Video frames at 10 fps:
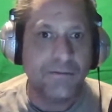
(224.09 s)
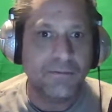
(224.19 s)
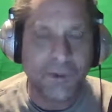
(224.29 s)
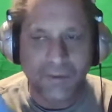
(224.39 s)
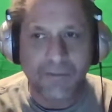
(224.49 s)

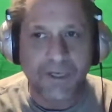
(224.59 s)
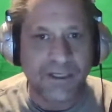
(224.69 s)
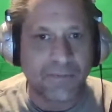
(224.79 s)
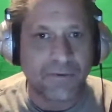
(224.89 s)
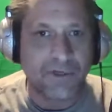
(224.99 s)
What about my
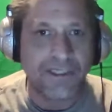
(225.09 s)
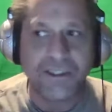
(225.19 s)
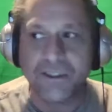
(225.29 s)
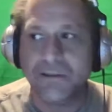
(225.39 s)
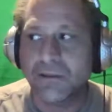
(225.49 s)

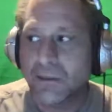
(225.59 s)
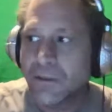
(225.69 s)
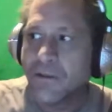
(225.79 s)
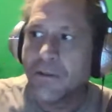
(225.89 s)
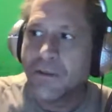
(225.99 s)
depression?
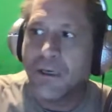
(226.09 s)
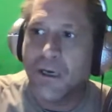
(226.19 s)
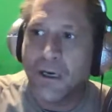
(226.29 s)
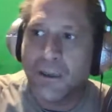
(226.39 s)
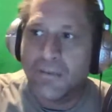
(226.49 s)

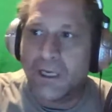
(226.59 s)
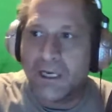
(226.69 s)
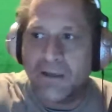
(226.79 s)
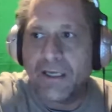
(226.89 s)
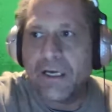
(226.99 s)
And
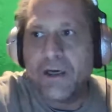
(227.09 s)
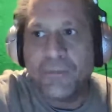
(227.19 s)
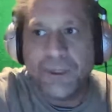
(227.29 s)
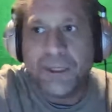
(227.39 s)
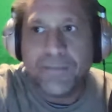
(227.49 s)
then I
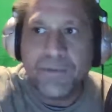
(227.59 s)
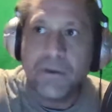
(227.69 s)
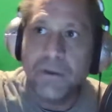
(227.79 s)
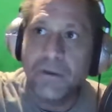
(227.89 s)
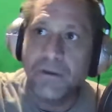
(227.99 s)
opened up
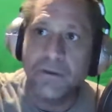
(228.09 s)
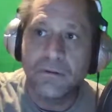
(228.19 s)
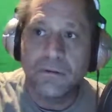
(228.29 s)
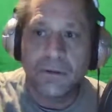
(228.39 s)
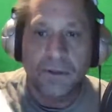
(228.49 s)
the
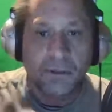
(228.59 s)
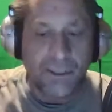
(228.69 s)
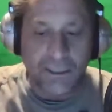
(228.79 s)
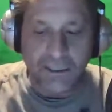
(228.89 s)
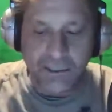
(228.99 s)

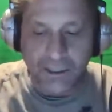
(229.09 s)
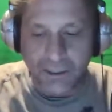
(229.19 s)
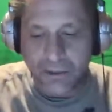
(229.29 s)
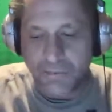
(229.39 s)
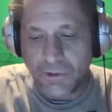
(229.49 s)
Date of
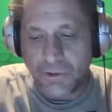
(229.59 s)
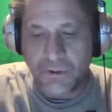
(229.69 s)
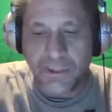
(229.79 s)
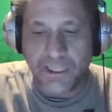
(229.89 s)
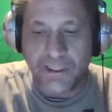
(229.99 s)
Time,
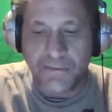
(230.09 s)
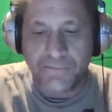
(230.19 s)
ODAT.